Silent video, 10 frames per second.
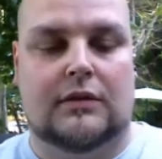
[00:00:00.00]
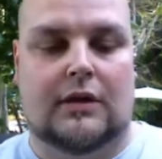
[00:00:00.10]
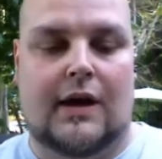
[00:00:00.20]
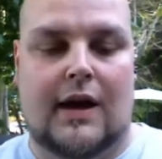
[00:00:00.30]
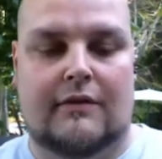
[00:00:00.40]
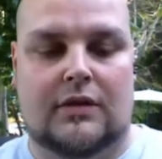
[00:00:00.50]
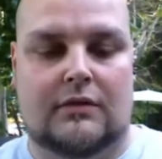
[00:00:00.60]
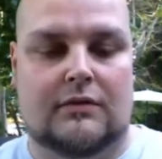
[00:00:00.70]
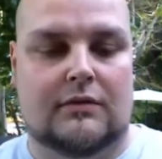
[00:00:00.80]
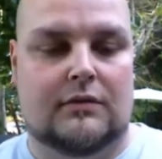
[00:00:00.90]
I haven't
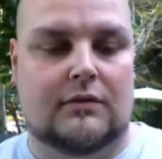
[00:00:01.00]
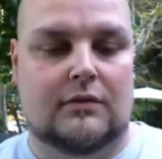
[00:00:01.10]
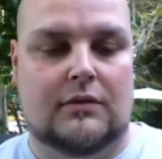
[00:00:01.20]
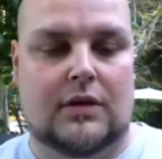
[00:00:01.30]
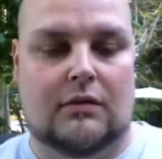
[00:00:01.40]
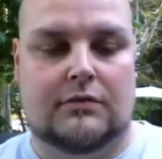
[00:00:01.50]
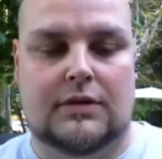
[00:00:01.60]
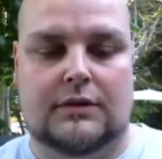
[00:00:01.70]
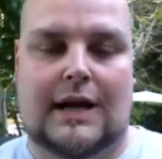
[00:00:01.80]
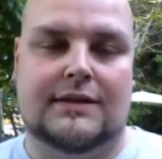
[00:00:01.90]
you know,
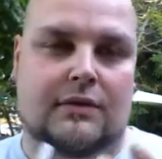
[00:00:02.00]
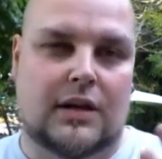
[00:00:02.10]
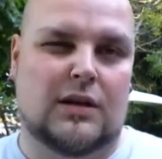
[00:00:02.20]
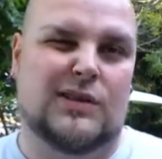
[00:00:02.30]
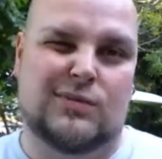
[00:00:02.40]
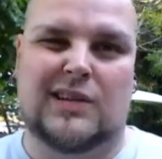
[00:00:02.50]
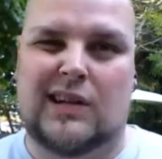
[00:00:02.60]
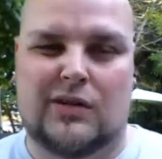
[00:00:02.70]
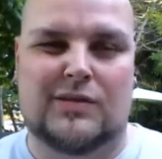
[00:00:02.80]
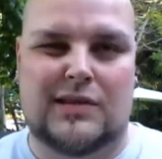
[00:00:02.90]
the last one I used was an
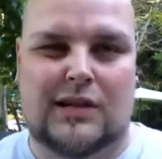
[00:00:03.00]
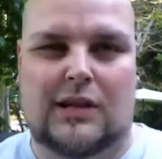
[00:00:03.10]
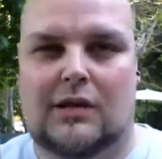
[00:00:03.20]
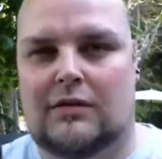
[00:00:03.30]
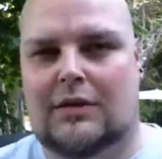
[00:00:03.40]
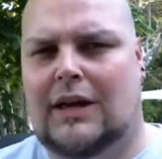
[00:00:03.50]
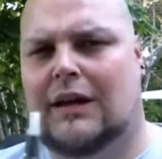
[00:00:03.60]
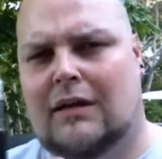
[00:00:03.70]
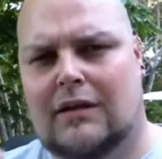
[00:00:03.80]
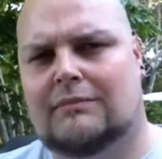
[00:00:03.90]
Ego T
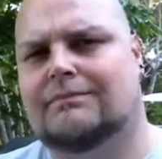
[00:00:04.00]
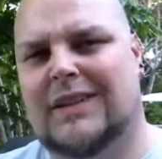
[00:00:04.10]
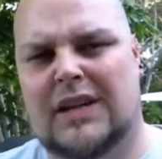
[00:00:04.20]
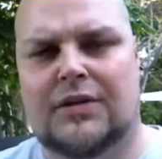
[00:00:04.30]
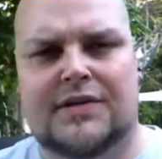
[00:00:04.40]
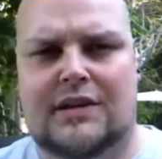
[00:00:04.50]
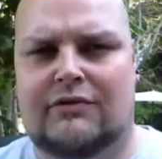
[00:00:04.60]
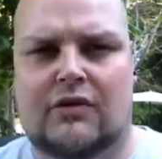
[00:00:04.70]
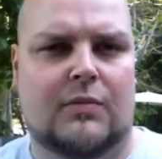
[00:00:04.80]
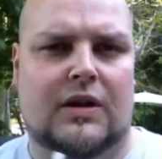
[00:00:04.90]
and a Ego C
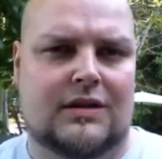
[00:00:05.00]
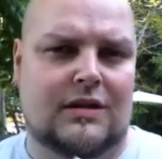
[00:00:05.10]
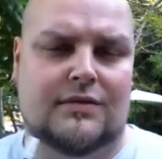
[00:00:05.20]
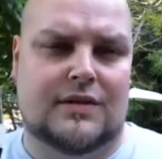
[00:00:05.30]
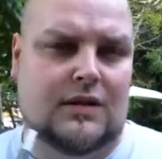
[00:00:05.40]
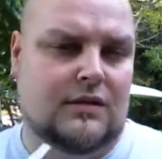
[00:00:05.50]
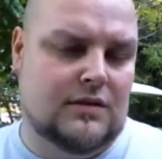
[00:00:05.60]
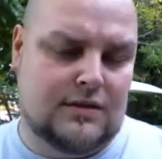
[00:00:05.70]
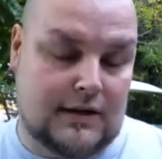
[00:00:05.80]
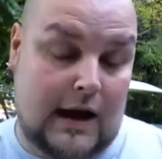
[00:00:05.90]
for a bit. The Ego C
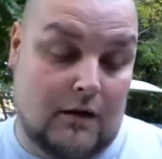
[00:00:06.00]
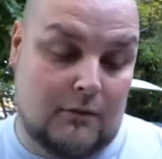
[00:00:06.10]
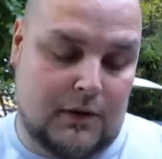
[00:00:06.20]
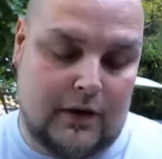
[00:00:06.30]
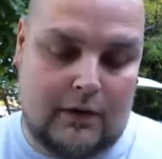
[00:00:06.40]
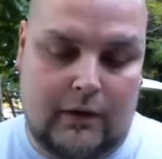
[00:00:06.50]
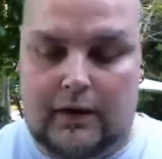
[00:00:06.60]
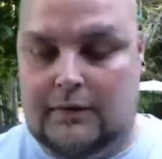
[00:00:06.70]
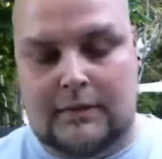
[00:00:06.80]
just died on me right away.